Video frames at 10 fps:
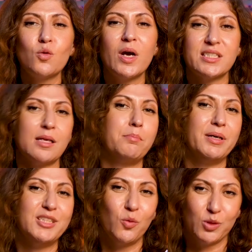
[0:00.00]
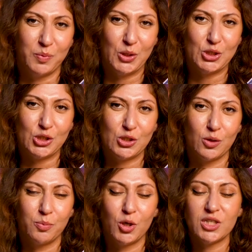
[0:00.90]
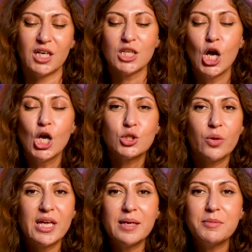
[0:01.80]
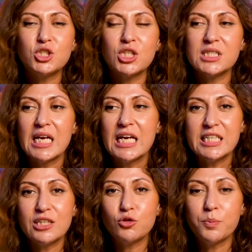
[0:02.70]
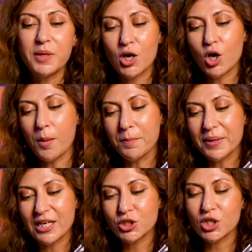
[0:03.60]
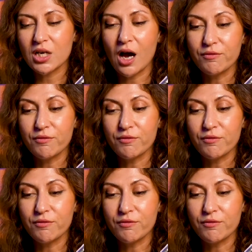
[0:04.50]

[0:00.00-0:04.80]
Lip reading: why somebody would purchase your product. So the images need to be a combination of